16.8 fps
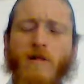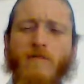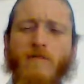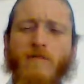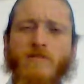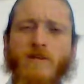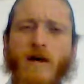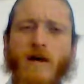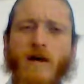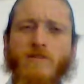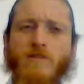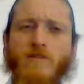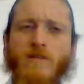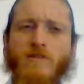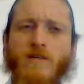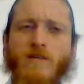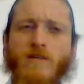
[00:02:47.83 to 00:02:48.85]
sex all
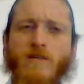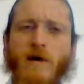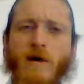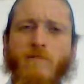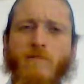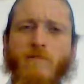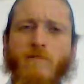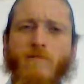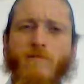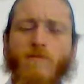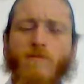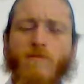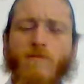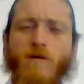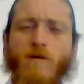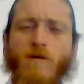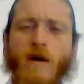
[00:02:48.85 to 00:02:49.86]
the time,
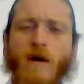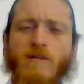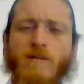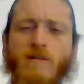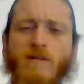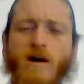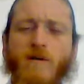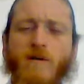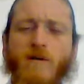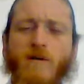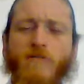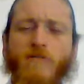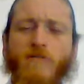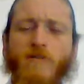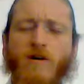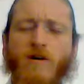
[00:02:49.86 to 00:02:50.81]
and it's not for